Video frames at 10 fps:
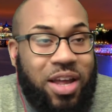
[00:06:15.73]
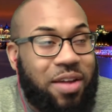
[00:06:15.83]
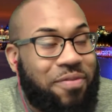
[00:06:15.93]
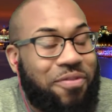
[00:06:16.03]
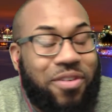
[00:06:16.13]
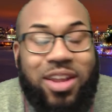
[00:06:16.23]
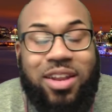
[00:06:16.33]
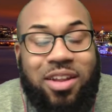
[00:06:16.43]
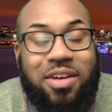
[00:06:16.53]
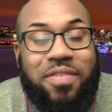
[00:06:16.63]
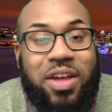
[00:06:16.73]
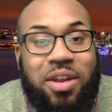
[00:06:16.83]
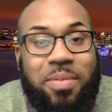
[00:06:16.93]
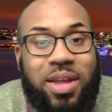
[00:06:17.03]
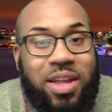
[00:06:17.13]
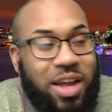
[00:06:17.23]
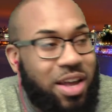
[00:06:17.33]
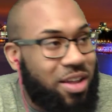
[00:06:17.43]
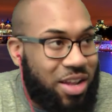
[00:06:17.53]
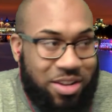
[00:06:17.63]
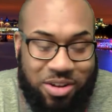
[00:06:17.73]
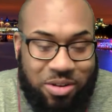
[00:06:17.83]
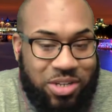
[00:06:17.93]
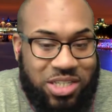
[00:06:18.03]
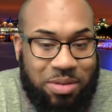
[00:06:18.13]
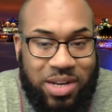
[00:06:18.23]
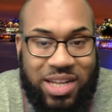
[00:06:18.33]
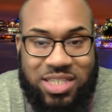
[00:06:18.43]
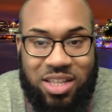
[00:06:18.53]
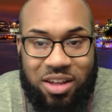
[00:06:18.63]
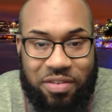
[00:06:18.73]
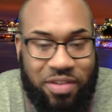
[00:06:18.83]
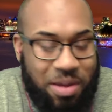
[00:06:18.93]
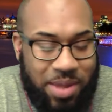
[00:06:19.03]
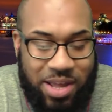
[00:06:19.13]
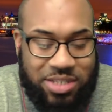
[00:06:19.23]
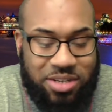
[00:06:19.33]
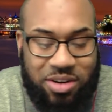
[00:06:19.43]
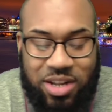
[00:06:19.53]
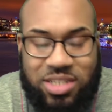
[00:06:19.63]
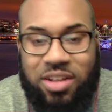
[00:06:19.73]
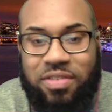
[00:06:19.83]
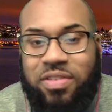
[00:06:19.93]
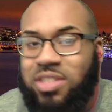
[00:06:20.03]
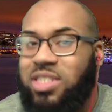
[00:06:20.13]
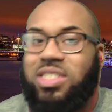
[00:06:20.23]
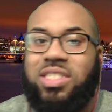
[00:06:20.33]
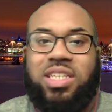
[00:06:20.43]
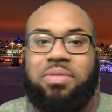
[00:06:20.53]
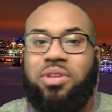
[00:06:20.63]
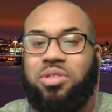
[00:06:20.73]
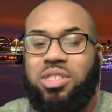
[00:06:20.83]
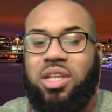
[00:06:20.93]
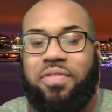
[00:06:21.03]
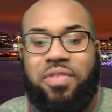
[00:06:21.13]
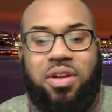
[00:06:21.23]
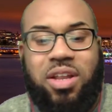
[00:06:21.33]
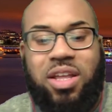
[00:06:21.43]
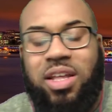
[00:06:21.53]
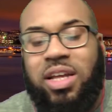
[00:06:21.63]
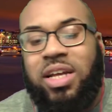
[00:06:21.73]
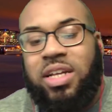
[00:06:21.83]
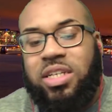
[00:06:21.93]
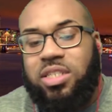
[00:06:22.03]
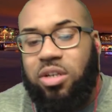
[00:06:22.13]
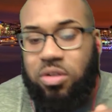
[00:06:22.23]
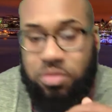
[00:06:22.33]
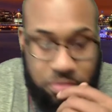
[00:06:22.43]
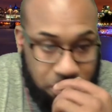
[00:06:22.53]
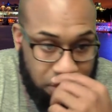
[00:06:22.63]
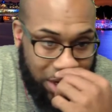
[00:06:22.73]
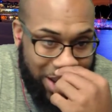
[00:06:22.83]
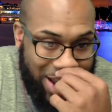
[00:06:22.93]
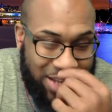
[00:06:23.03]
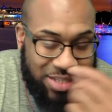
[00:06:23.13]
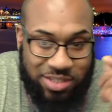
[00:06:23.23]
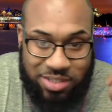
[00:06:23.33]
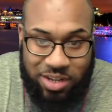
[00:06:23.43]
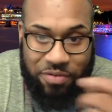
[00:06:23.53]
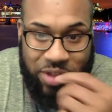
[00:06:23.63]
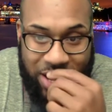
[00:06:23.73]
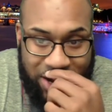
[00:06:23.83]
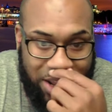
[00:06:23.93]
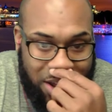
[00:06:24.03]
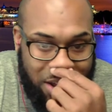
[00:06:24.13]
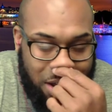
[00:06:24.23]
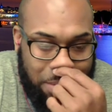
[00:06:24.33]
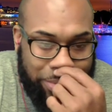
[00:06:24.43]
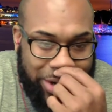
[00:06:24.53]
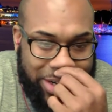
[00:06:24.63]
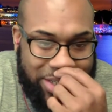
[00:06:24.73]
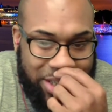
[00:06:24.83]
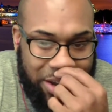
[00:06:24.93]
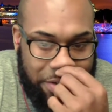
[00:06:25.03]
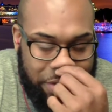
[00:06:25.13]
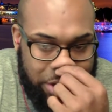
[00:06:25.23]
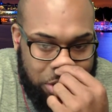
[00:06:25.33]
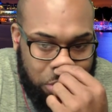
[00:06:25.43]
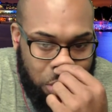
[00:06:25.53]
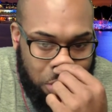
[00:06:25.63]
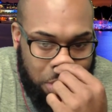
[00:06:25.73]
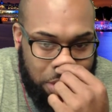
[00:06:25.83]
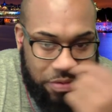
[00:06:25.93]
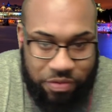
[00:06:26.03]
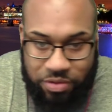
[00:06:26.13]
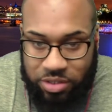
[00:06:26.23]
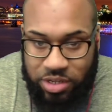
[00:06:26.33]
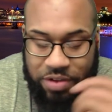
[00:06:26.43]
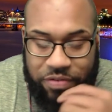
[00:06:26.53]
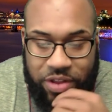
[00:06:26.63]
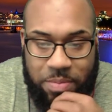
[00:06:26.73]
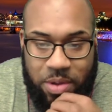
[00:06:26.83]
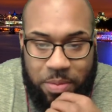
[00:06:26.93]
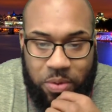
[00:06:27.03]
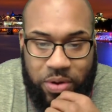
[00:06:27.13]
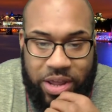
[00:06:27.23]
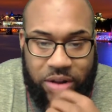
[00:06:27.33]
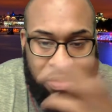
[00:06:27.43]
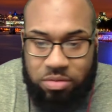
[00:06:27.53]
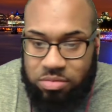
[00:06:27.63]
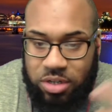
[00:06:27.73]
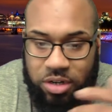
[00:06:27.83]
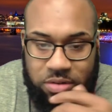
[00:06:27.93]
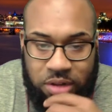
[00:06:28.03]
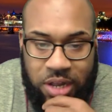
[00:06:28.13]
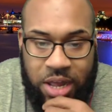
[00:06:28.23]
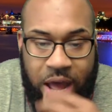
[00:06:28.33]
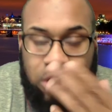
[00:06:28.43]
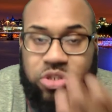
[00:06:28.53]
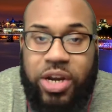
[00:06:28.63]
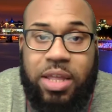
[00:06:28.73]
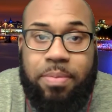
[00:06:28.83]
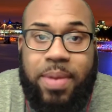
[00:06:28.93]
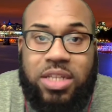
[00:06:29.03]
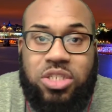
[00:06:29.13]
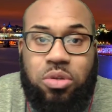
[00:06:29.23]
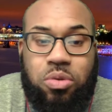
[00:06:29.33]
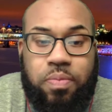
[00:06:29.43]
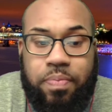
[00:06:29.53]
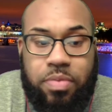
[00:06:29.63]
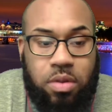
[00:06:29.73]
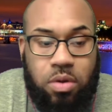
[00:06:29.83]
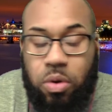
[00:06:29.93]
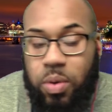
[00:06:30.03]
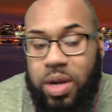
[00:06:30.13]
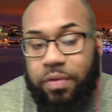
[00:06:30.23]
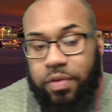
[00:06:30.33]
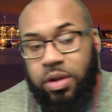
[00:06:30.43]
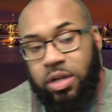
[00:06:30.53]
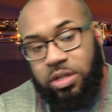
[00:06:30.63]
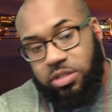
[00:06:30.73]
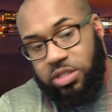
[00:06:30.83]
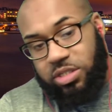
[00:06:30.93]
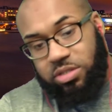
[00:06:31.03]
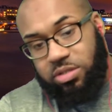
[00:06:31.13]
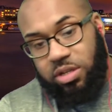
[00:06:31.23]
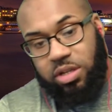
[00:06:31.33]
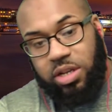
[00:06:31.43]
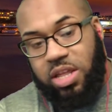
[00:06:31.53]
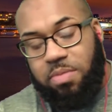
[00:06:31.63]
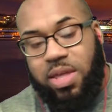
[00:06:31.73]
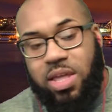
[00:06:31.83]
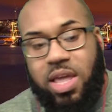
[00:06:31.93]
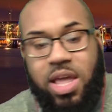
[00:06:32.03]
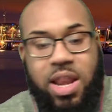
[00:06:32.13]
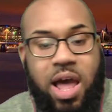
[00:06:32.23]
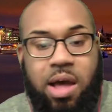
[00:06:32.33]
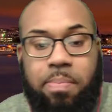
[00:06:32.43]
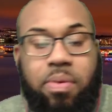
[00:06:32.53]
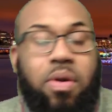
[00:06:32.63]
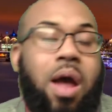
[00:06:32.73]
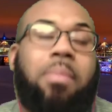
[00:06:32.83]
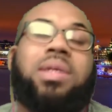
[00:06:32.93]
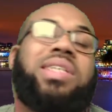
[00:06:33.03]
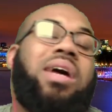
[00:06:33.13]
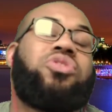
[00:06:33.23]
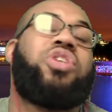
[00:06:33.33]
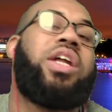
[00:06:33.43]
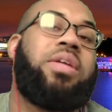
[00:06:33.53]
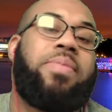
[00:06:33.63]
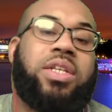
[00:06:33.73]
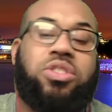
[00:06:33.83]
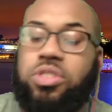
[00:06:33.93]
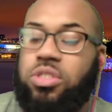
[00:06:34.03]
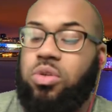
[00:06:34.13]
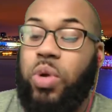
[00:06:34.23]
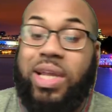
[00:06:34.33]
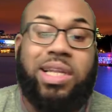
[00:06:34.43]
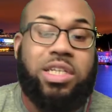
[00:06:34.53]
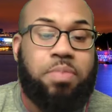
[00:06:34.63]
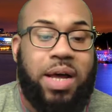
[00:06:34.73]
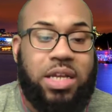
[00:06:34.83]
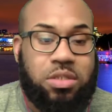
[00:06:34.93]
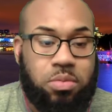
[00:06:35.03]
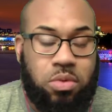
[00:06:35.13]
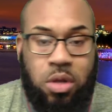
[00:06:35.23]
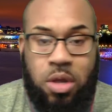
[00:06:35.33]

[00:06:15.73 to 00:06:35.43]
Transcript: I freaking love anime. I, I go to some of that stuff, Comic Cons and all that stuff, just to see new stuff and all that. So guys, if you got any uh, abridged stuff that you know of, definitely hit me up on that, or you know, I'll try to get back to you, or whatever. Just link me, and I promise I'll try to get back to you as quickly as possible.